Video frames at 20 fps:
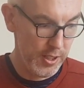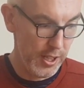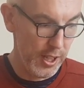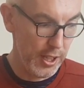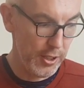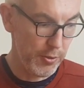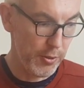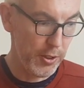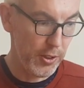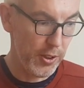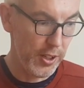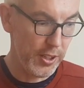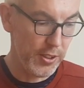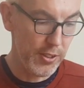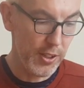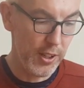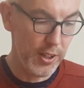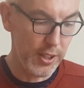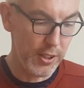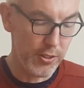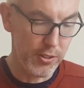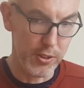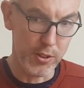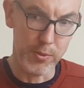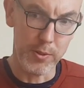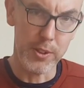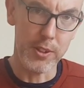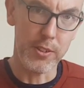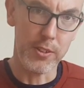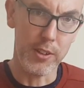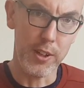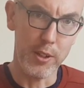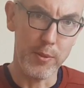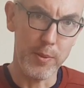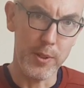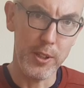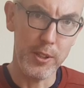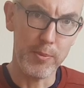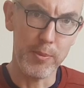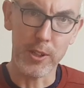as we're not entirely sure what the
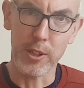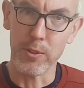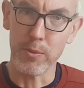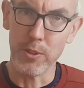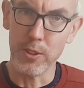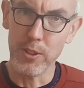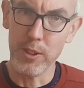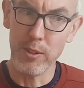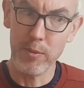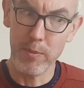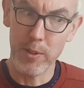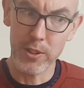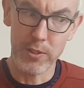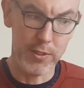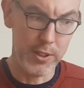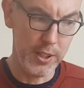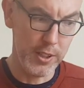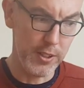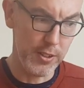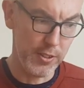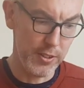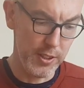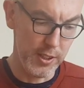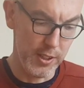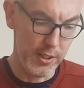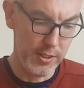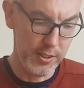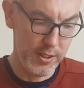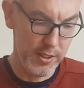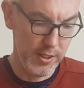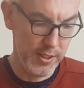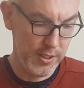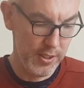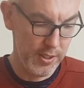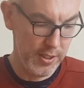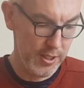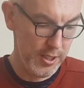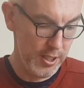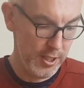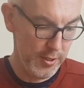slope is because we didn't measure it at the start,
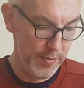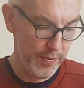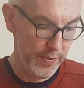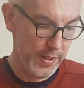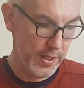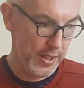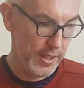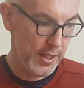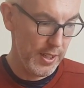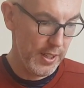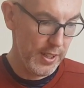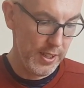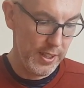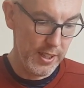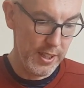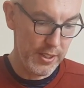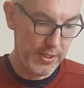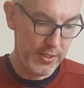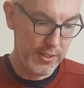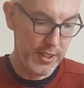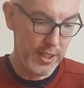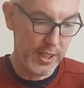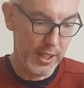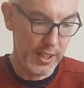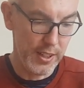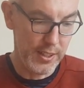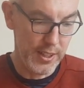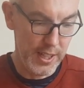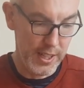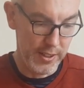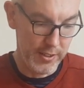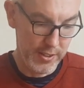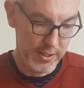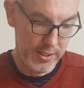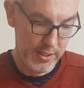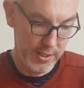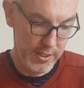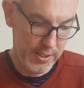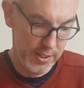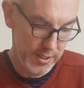let's take it down